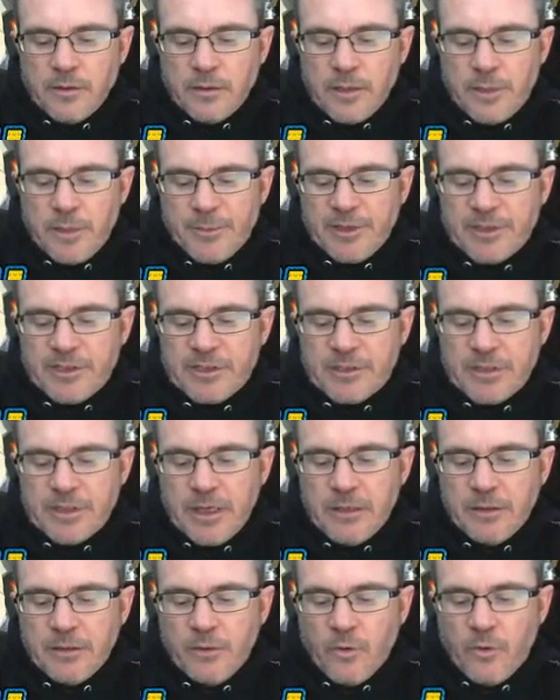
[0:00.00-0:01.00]
I'm gonna
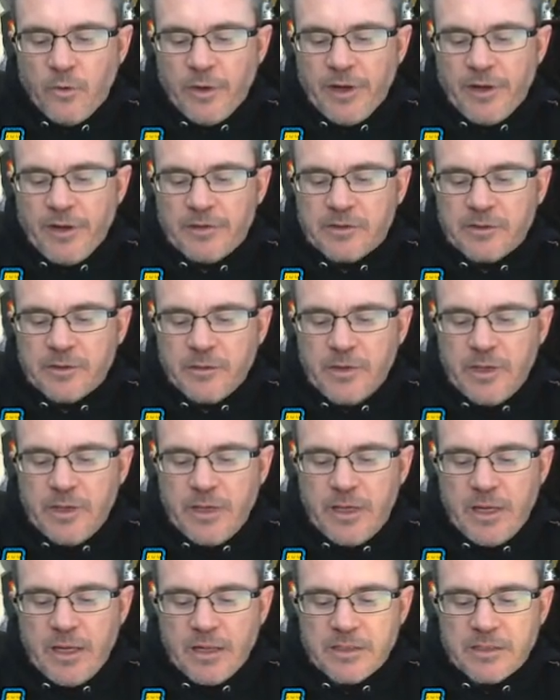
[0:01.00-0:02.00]
stun Lloyd so that he
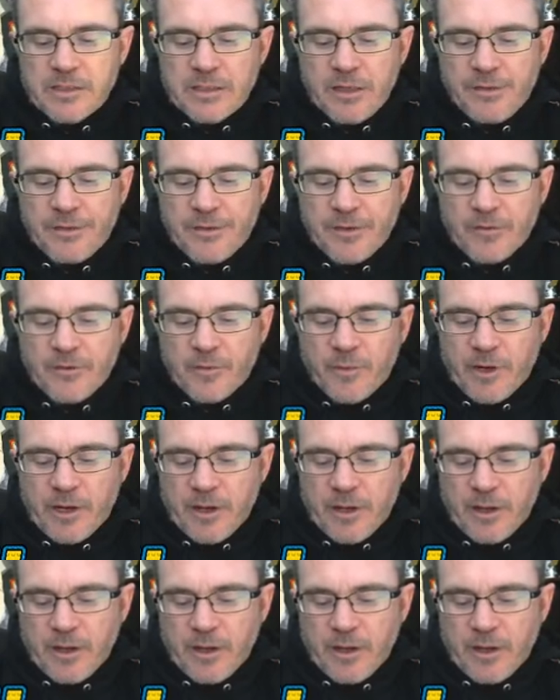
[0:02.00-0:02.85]
can't stealth everybody